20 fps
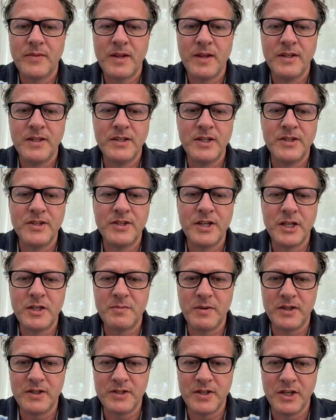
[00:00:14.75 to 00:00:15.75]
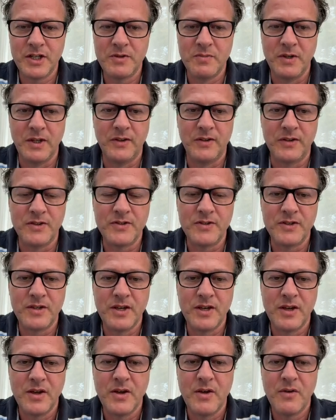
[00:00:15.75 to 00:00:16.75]
This is 6 by 6 meters.
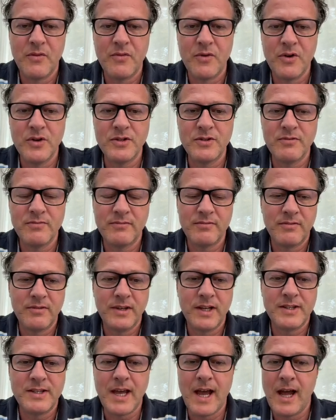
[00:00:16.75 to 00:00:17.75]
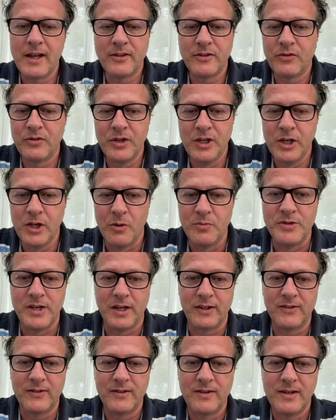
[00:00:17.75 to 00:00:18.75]
First, let's add a 3D
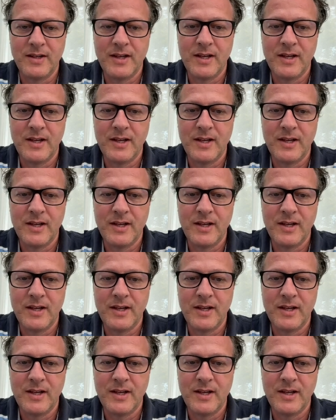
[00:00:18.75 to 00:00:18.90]
object.